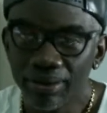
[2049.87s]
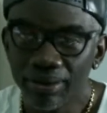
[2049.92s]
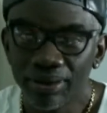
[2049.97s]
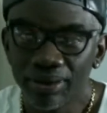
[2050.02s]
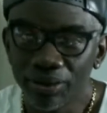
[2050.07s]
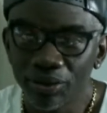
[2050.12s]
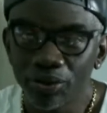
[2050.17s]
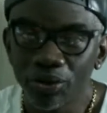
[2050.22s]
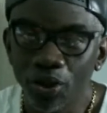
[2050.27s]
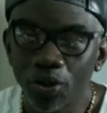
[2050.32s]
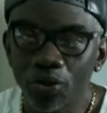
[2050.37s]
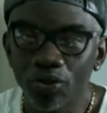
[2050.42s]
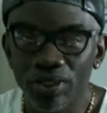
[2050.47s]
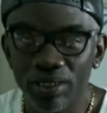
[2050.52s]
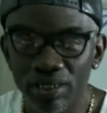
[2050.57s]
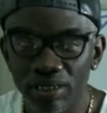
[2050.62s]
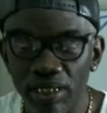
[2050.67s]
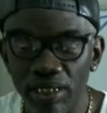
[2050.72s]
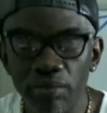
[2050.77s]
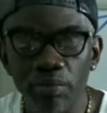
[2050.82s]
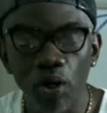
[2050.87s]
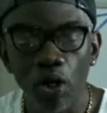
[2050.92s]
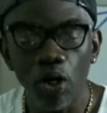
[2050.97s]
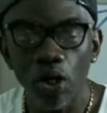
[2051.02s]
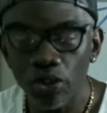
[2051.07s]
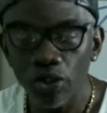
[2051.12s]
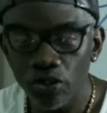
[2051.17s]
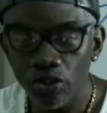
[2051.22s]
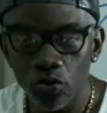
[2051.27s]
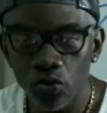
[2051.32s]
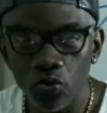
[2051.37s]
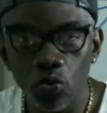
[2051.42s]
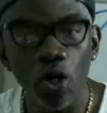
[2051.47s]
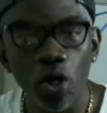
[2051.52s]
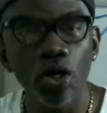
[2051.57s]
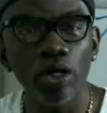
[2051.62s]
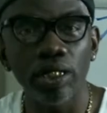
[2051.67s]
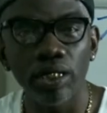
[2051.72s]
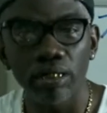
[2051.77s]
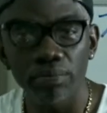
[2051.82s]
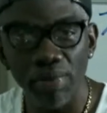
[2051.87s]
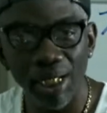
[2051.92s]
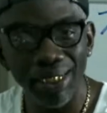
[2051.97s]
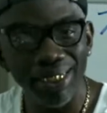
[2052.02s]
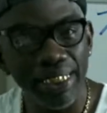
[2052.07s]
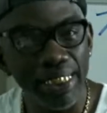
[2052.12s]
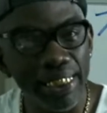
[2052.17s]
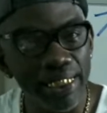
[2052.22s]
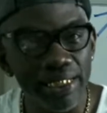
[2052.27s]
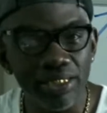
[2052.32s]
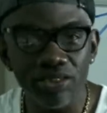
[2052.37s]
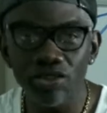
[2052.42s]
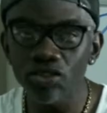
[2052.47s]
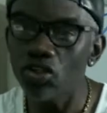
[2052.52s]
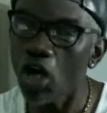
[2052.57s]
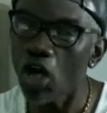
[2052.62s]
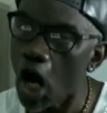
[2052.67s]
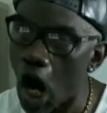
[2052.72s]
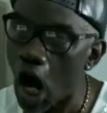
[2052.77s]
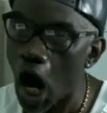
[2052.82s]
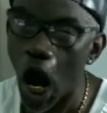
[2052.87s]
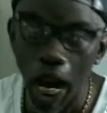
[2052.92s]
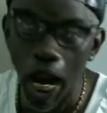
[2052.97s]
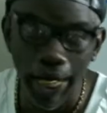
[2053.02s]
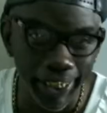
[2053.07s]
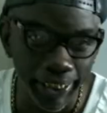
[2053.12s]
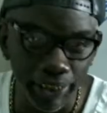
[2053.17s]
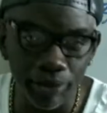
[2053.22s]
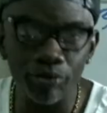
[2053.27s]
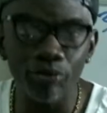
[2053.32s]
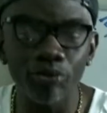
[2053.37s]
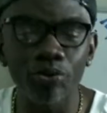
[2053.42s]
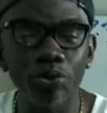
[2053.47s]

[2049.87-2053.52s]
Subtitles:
you know, the CMOS is working, my knees is all right.